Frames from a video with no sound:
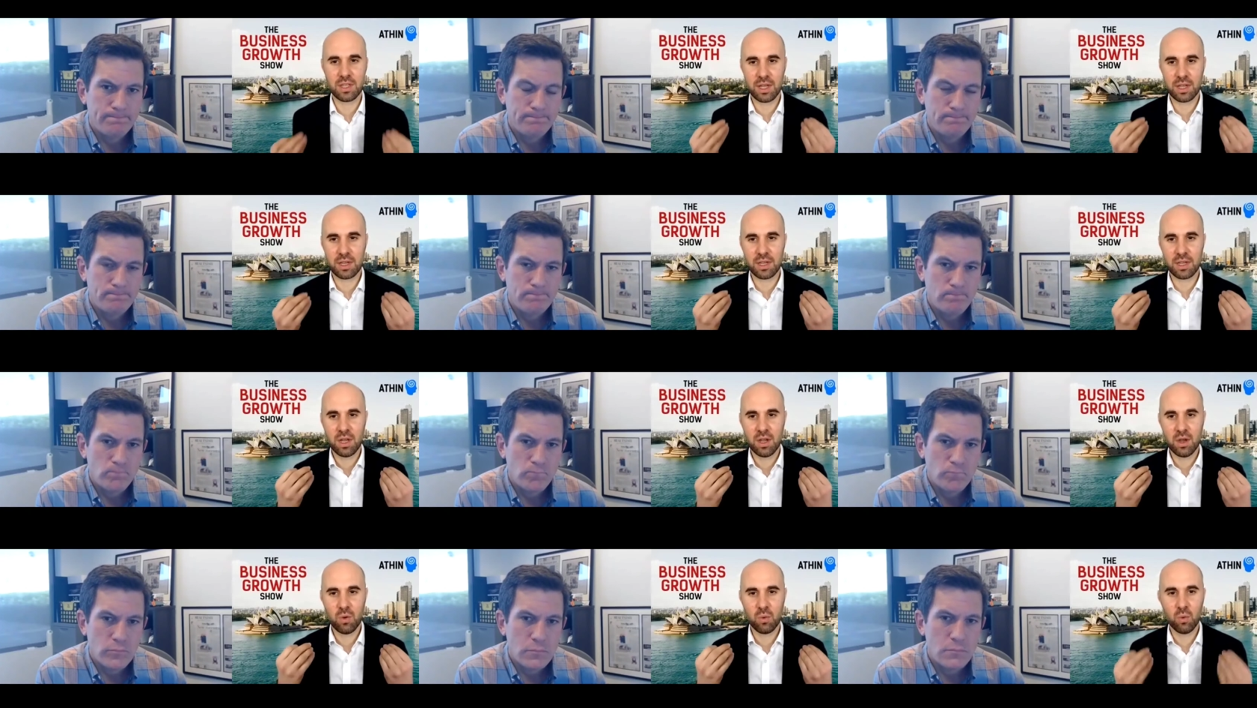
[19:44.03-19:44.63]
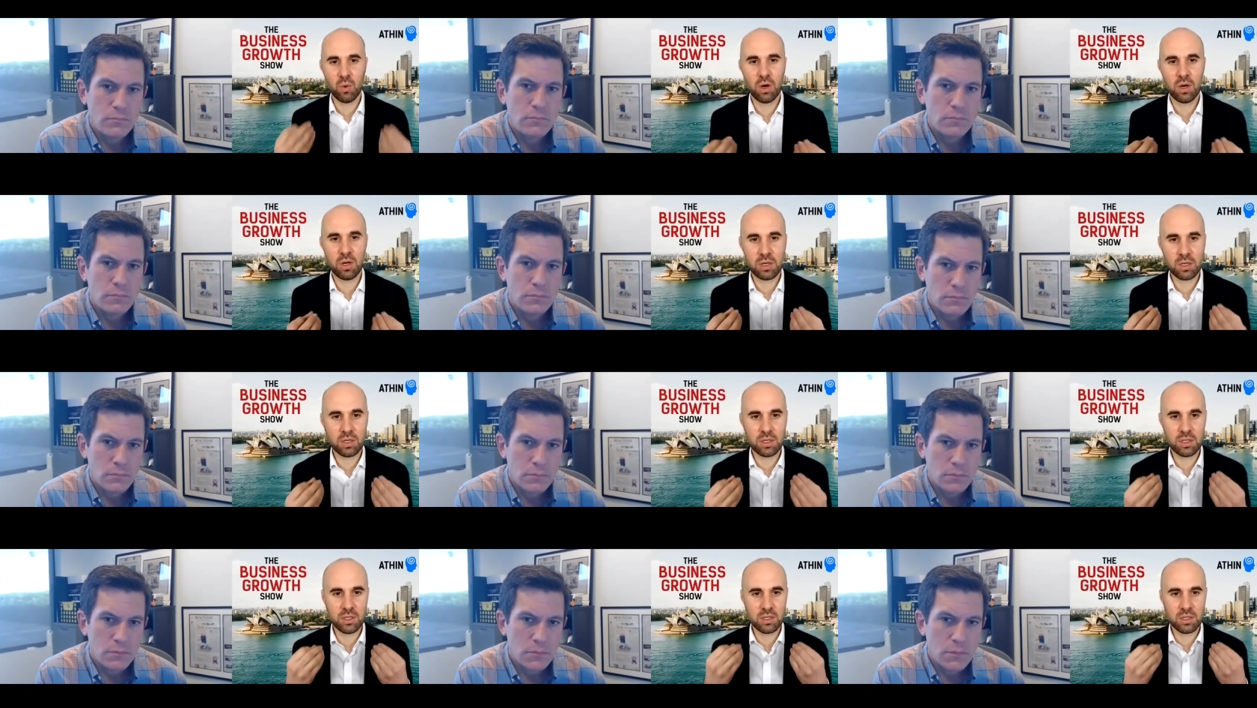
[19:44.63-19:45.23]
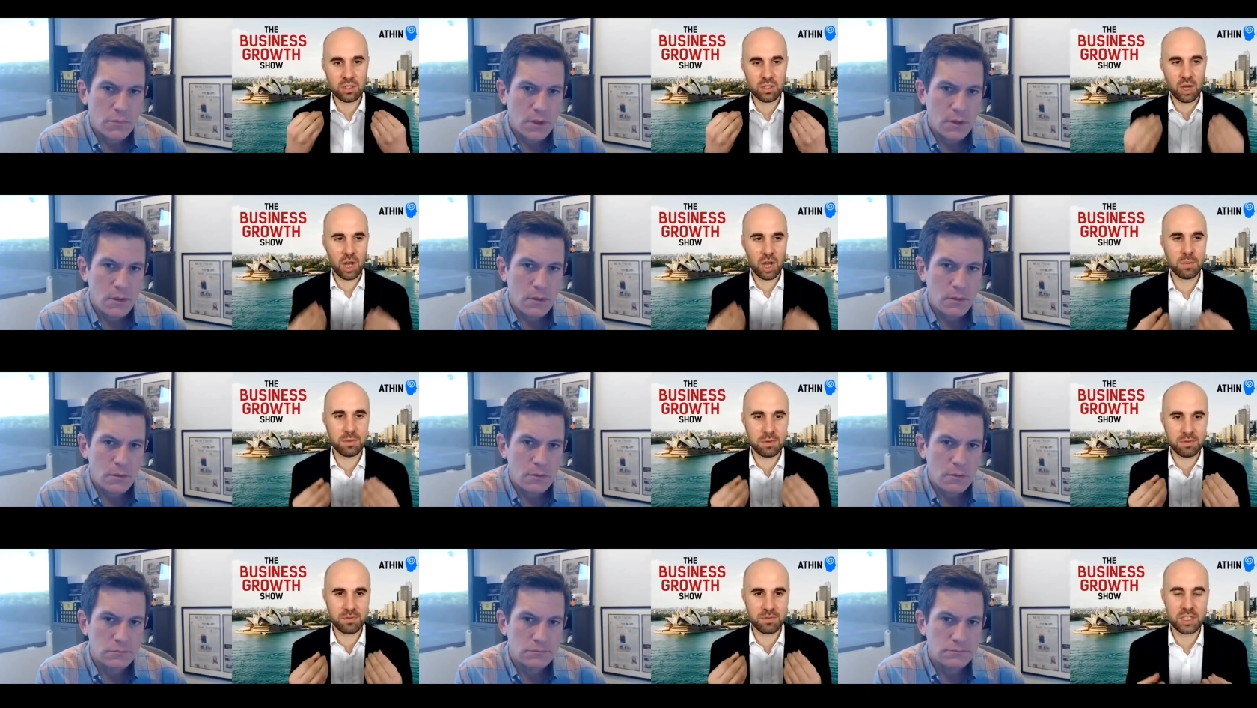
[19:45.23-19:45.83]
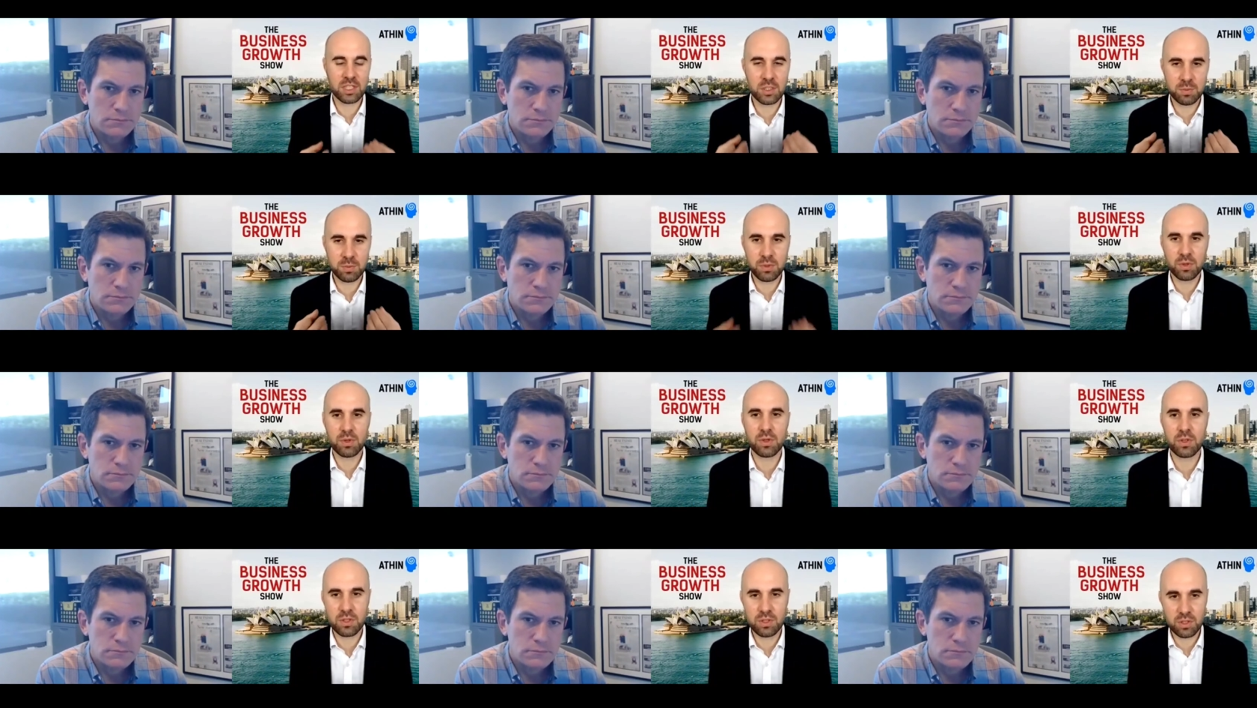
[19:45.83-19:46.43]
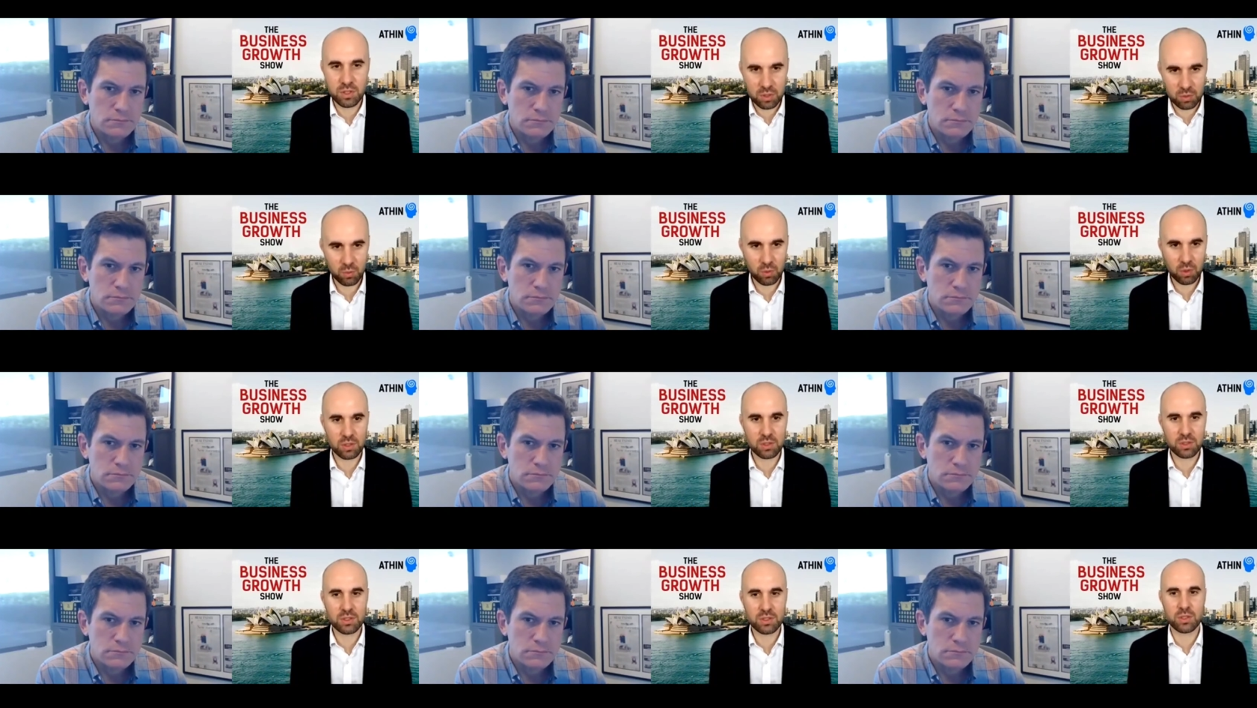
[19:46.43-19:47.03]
Speaker 1: like, what type of experience do you want?